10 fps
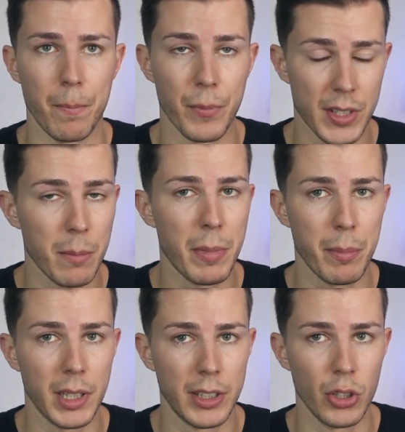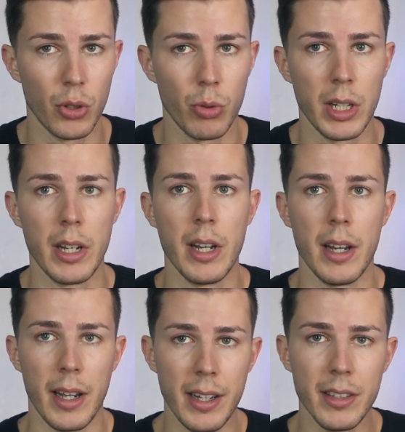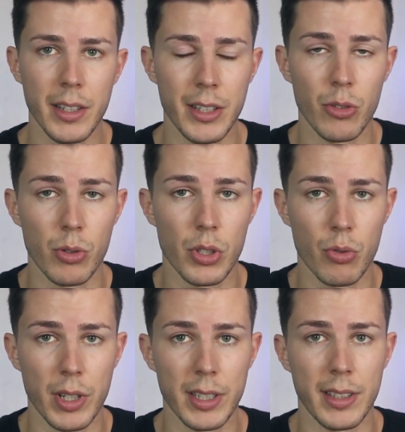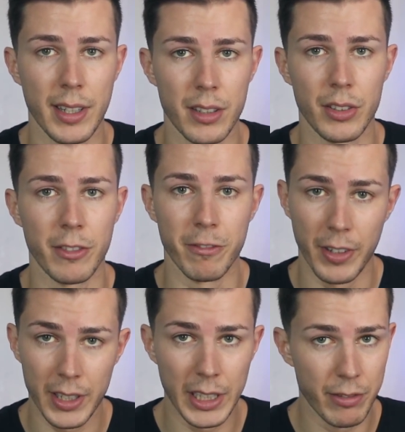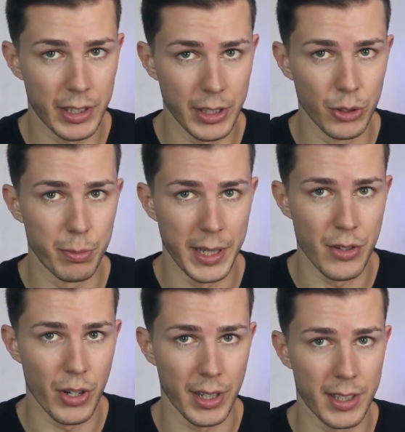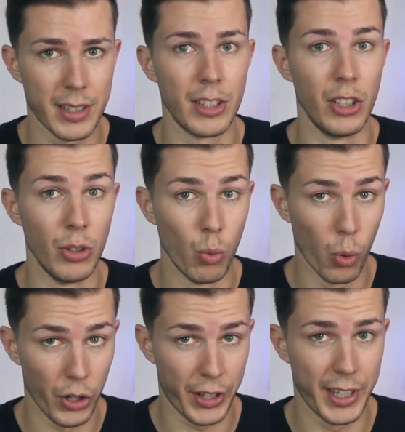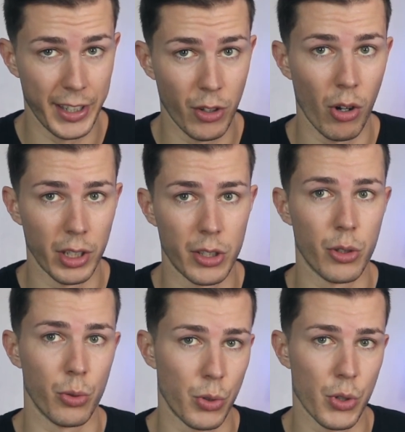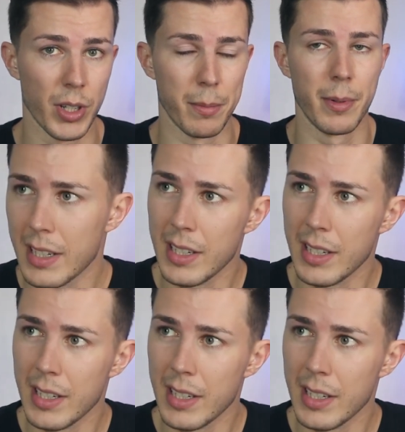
some people I know in the industry, they earn a very, very good paycheck working on a cruise ship.